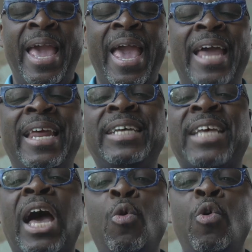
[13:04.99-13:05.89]
And as
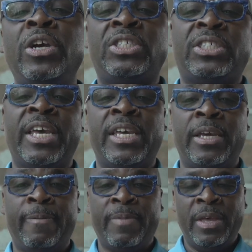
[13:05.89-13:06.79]
I always say,
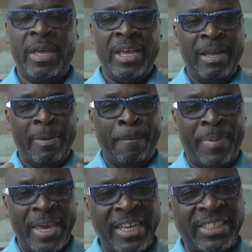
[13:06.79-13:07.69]

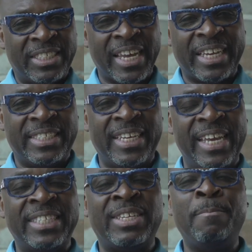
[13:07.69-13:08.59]
being sexy
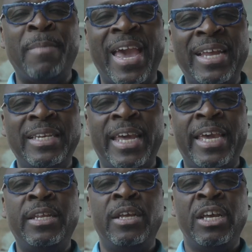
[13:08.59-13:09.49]
is a
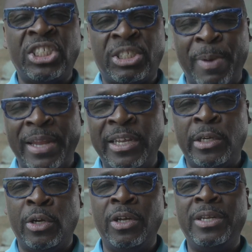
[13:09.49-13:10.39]
mandate, smelling
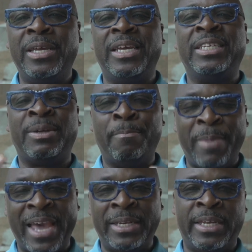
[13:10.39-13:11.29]
good is a
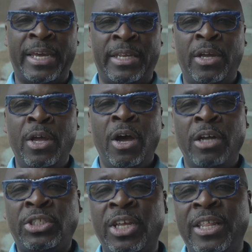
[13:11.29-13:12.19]
mandate.
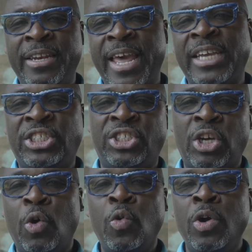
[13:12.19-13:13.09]
Until the next
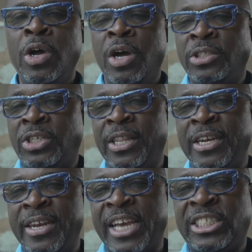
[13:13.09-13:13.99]
show, until the
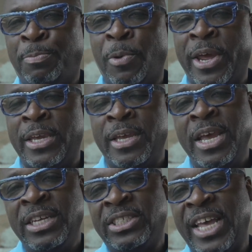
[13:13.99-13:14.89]
next spray,
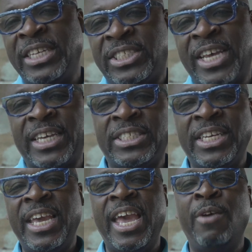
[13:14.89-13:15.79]
stay
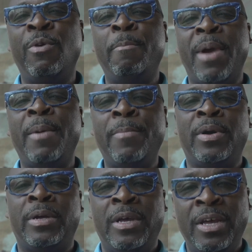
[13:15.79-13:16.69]
sexy, and
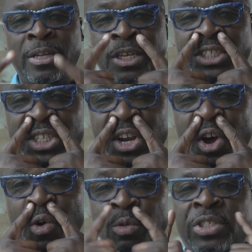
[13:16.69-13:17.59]
remember, this
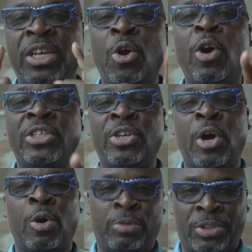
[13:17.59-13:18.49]
nose, it always
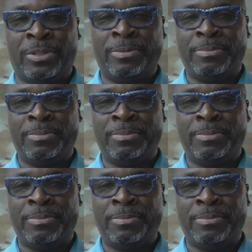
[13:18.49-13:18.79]
knows.